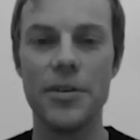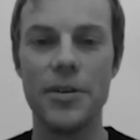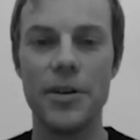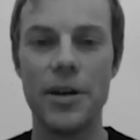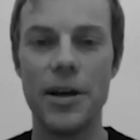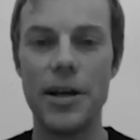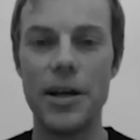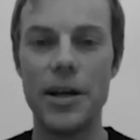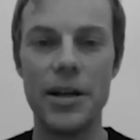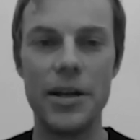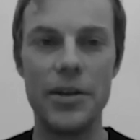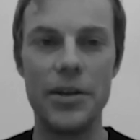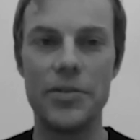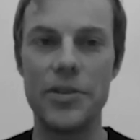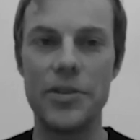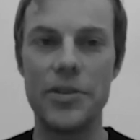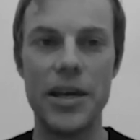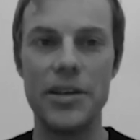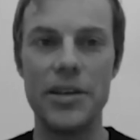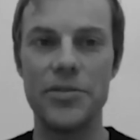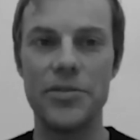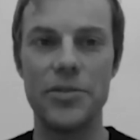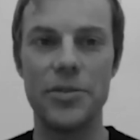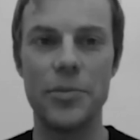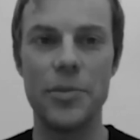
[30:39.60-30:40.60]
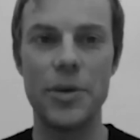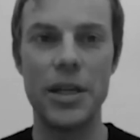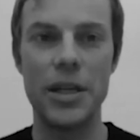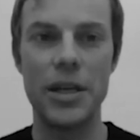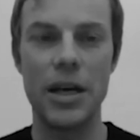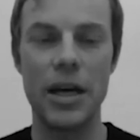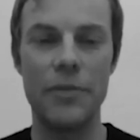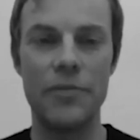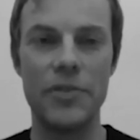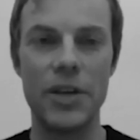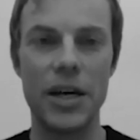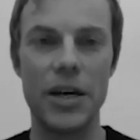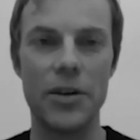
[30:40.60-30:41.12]
And then it takes, I mean,
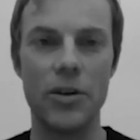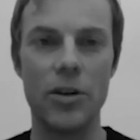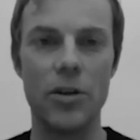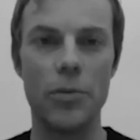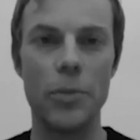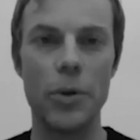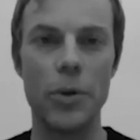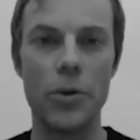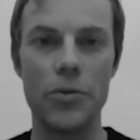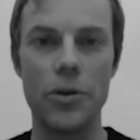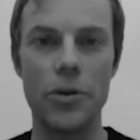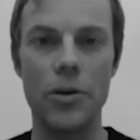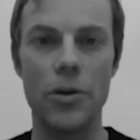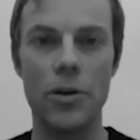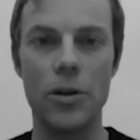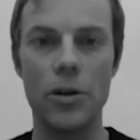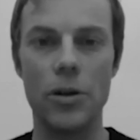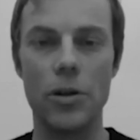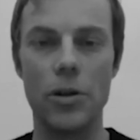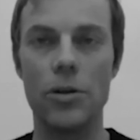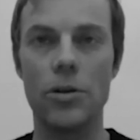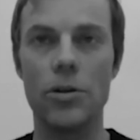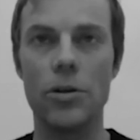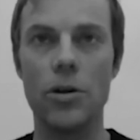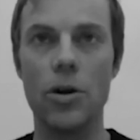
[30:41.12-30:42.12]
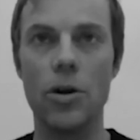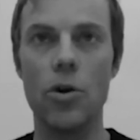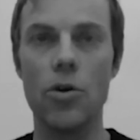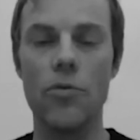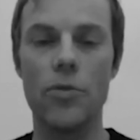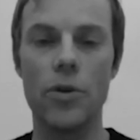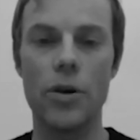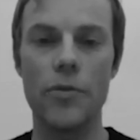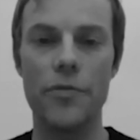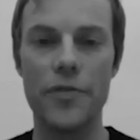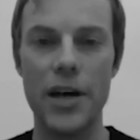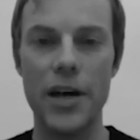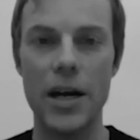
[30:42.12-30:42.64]
I've done almost
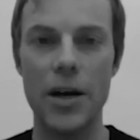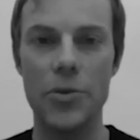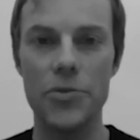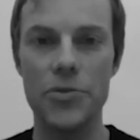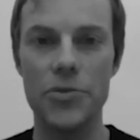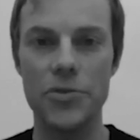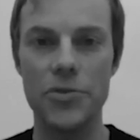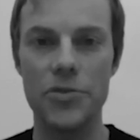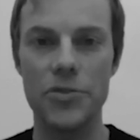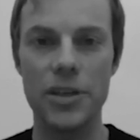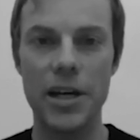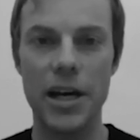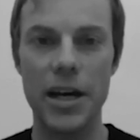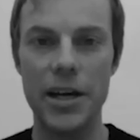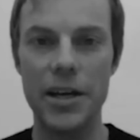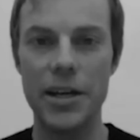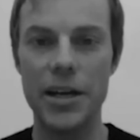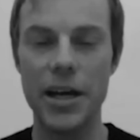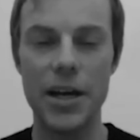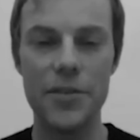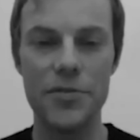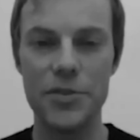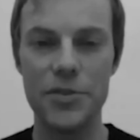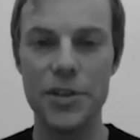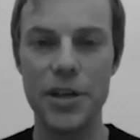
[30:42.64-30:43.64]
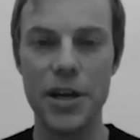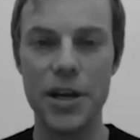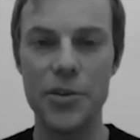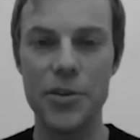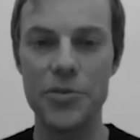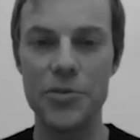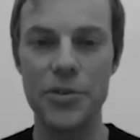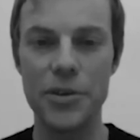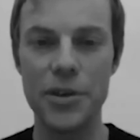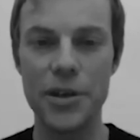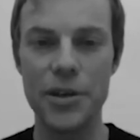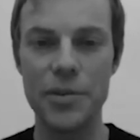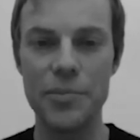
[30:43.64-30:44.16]
over 1,000 skydives now,
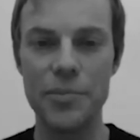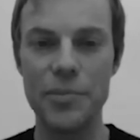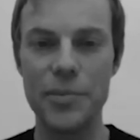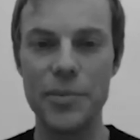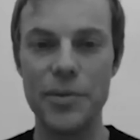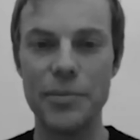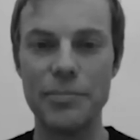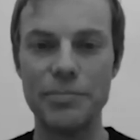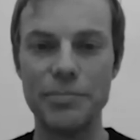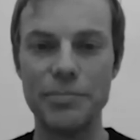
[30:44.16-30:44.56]
so I'm...